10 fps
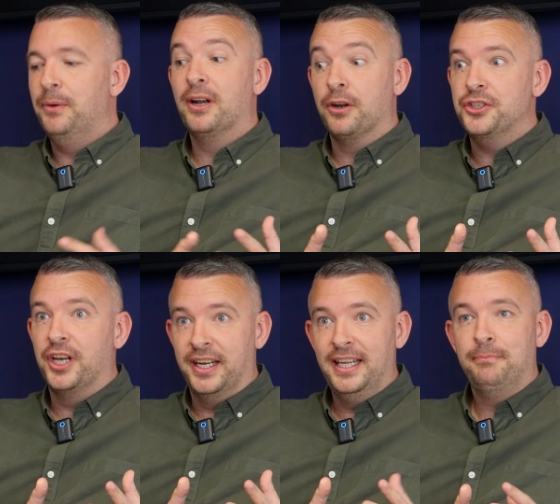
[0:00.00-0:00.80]
we went on a
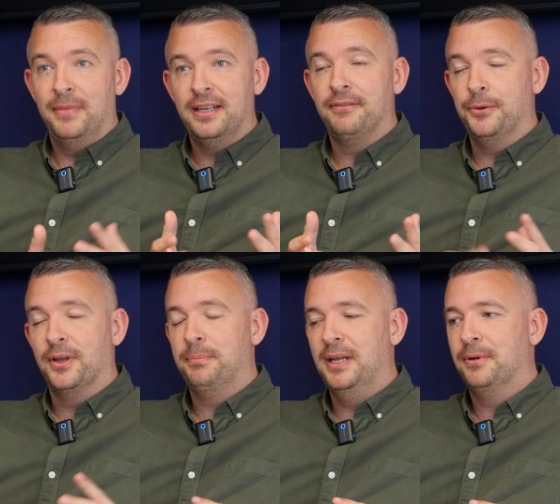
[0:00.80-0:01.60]
journey, me and a few
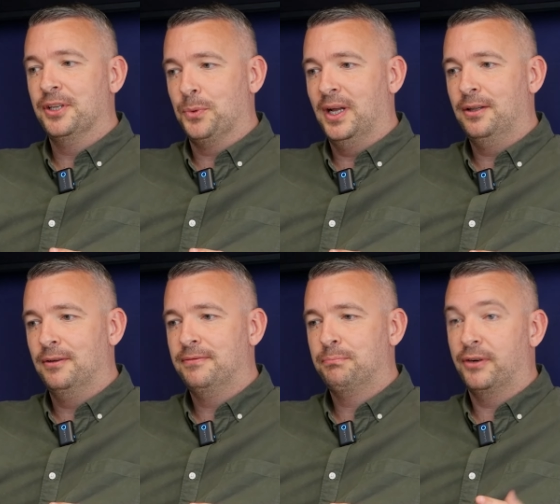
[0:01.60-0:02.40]
other people as well,
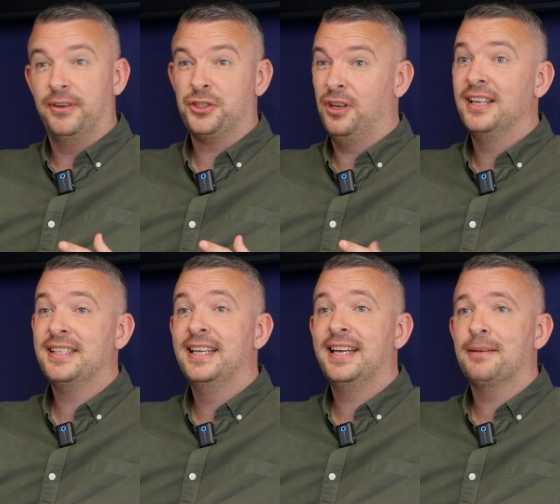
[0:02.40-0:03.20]
of
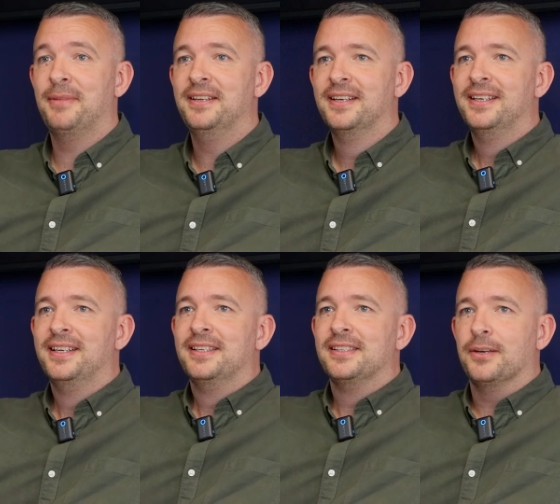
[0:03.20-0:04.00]
professionalising the academy.
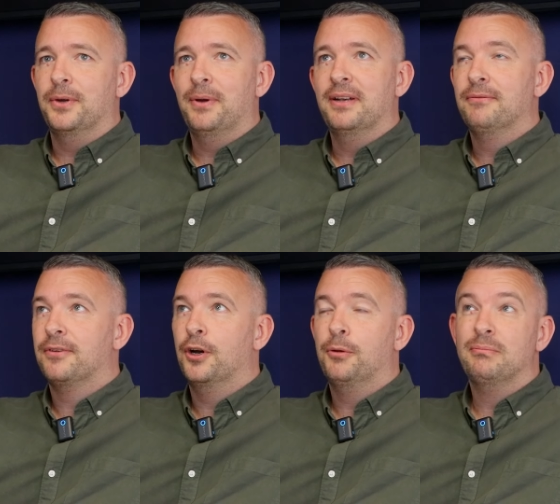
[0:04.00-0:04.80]
So we went
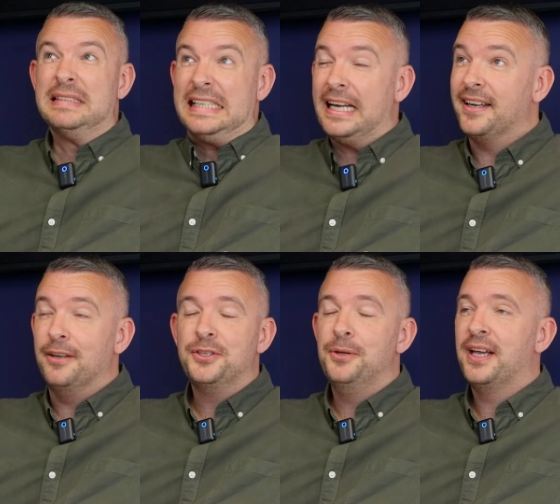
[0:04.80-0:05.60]
from I don't
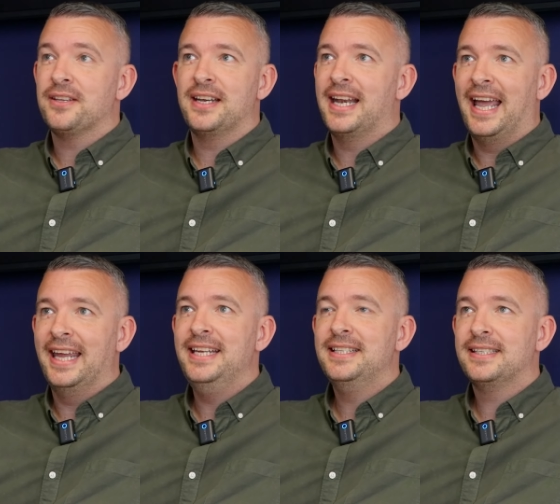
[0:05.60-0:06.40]
know
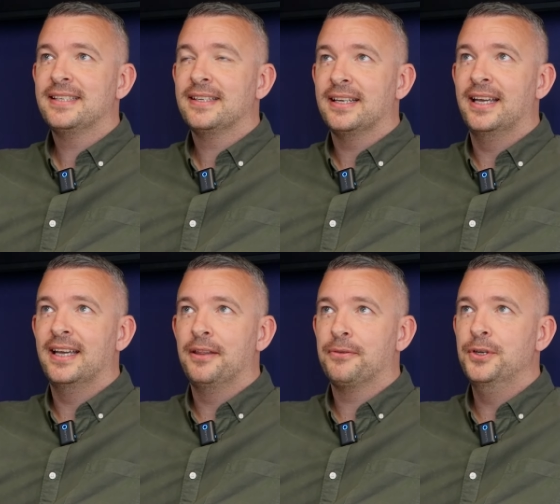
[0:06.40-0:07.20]
2008
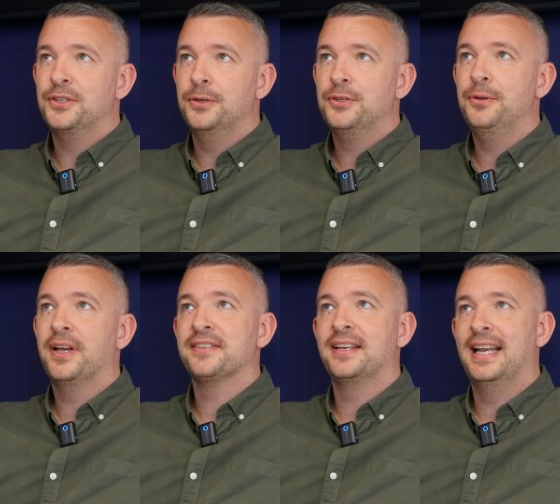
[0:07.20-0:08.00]
uh, through to
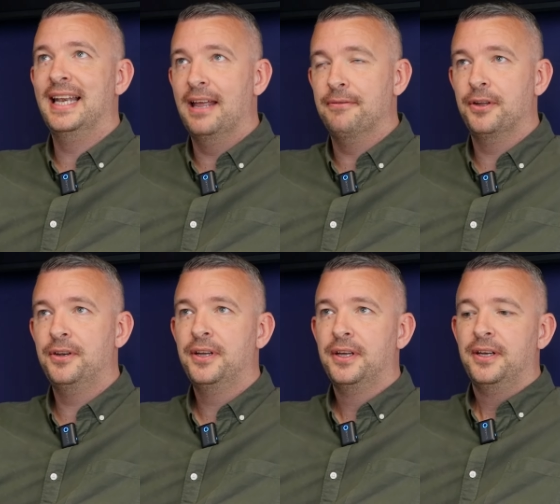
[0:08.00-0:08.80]

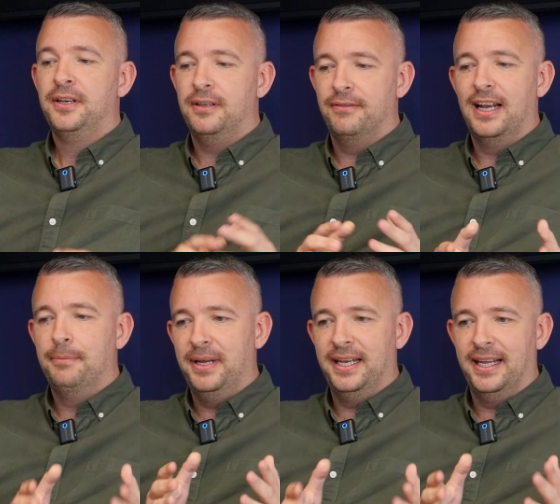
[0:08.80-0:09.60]
2011,
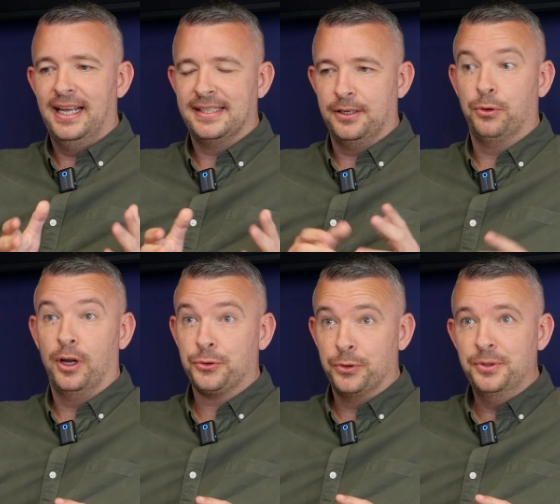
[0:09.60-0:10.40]
developing it as a
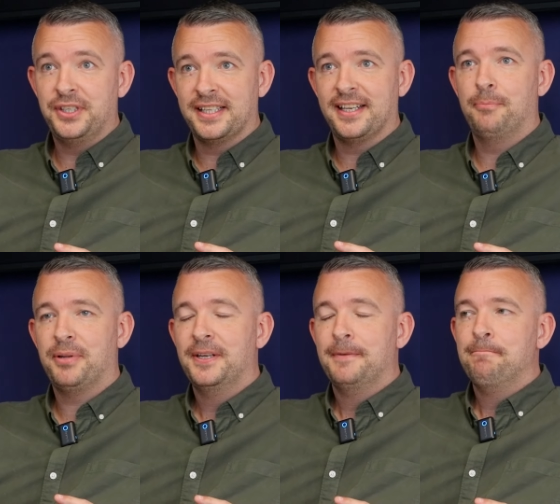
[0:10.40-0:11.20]
grassroots
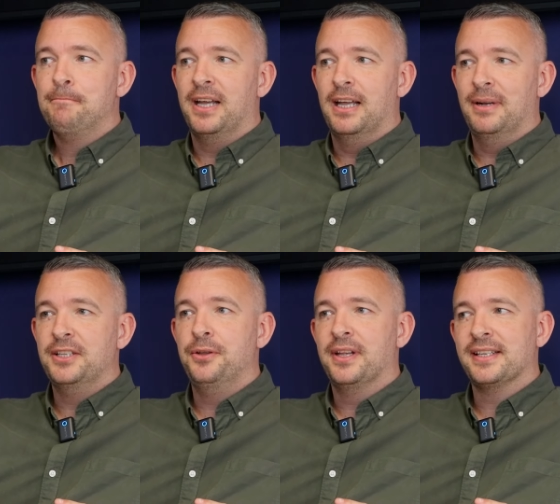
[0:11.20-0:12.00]
setup. Um, and
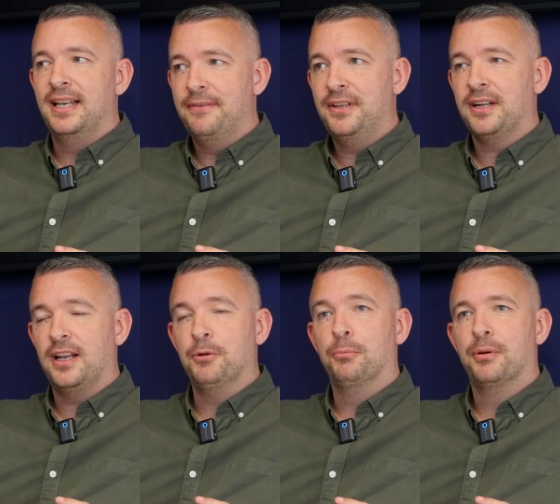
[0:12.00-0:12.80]
in 2011, the
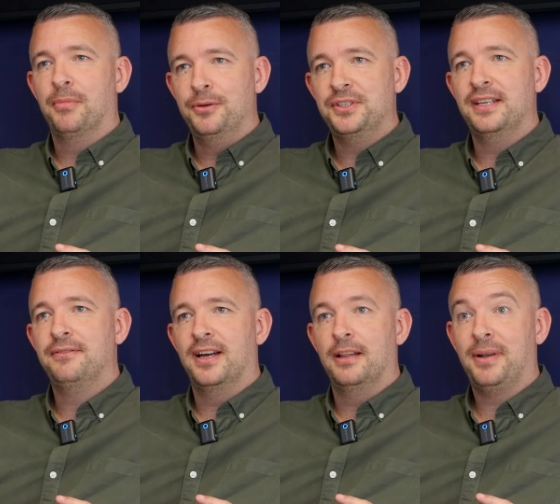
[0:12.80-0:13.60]
club got promoted
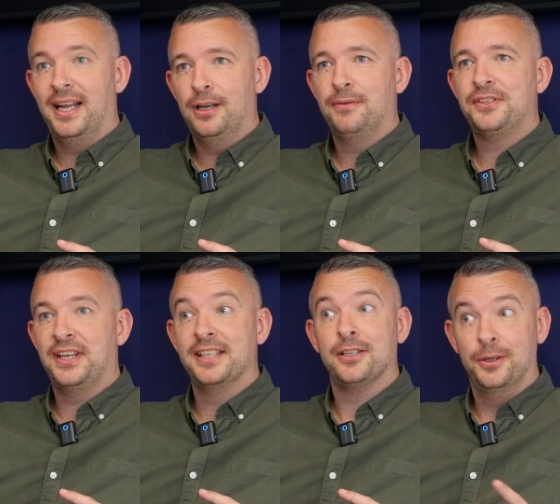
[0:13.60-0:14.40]
via the playoffs
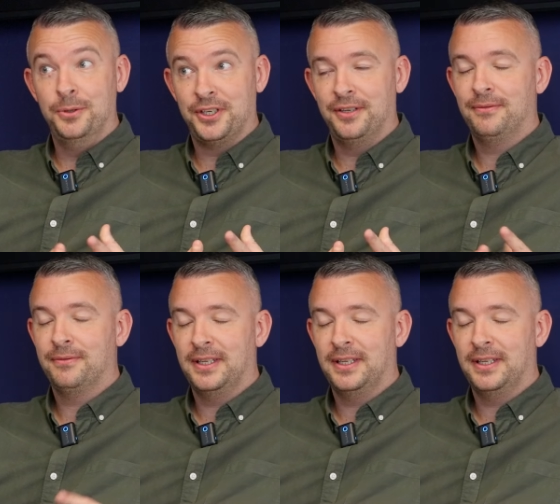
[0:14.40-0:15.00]
against Luton,